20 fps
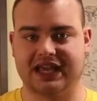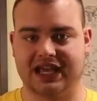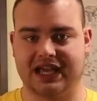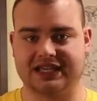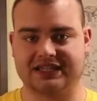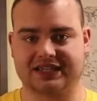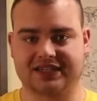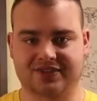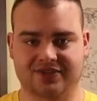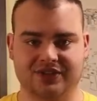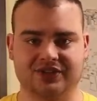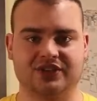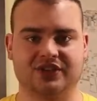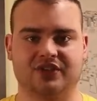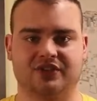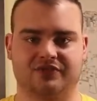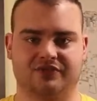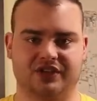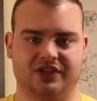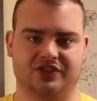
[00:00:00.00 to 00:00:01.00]
has a
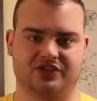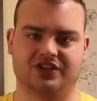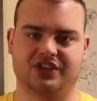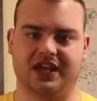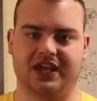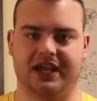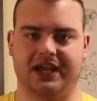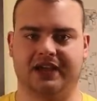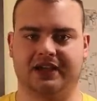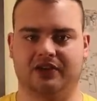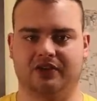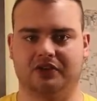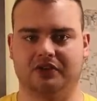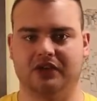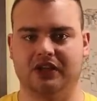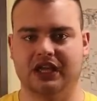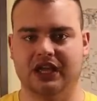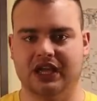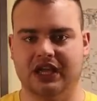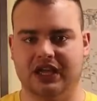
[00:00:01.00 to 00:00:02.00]
critical ricochet angle.
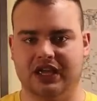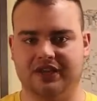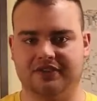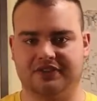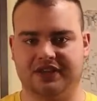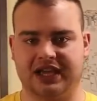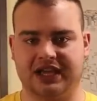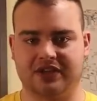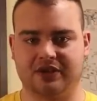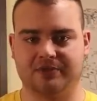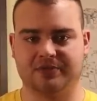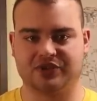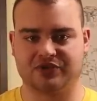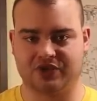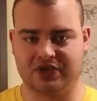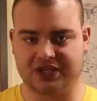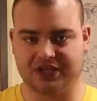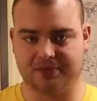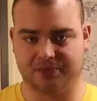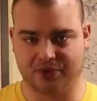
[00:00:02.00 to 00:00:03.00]
If the angle
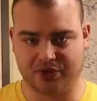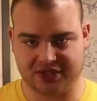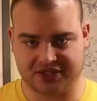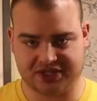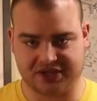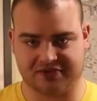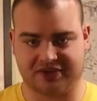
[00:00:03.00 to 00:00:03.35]
between the bullet